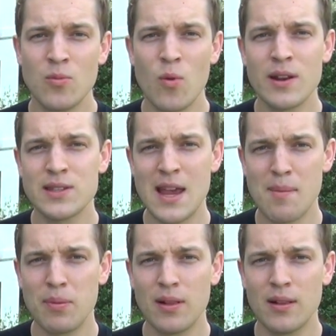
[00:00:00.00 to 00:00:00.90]
One
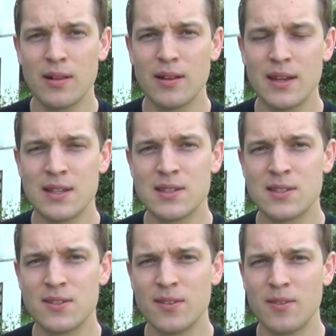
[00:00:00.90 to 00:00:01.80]
example
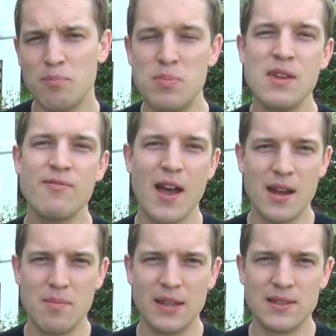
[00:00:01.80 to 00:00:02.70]
is B
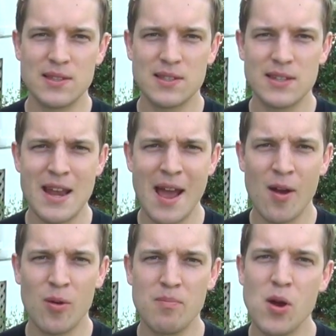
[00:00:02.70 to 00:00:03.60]
vitamins.
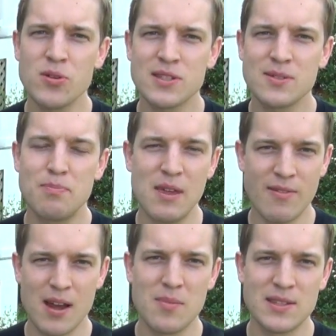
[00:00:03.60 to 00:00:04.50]
Now, most B
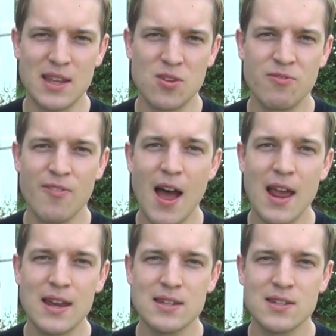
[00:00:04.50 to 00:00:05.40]
vitamins that you
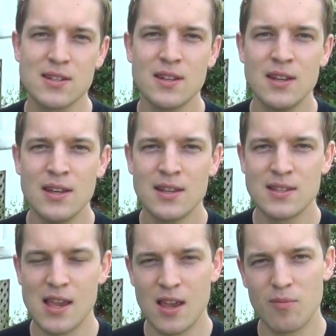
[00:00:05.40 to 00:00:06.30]
find,
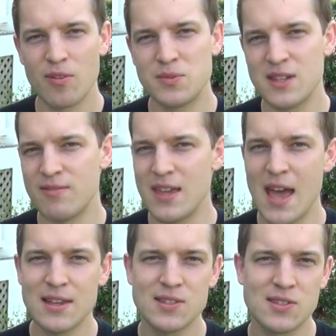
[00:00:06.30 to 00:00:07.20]
say you get them from
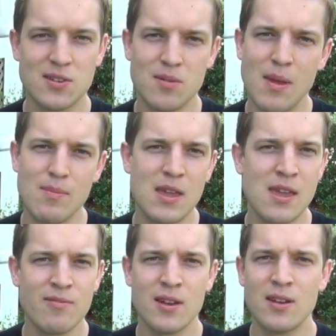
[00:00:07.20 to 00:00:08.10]
CVS or maybe
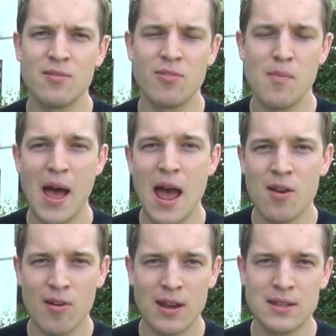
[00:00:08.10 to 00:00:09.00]
even from a
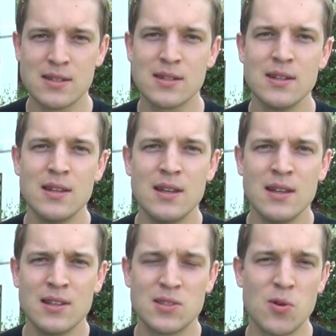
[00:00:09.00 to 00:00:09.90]
higher end
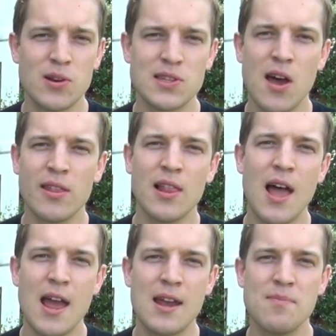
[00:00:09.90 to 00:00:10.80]
source
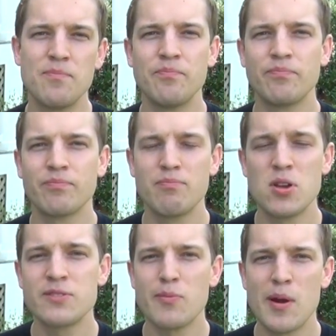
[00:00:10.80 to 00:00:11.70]
online,
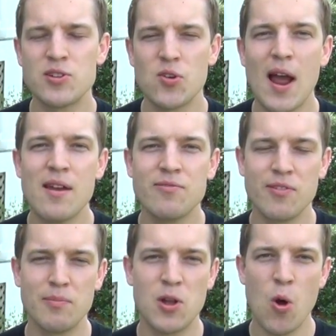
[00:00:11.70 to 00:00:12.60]
most of them are derived
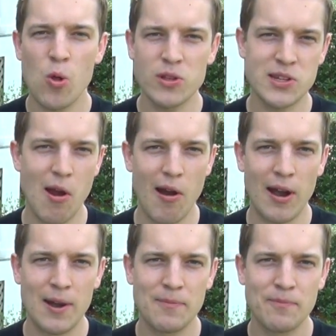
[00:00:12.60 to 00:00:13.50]
from coal tar.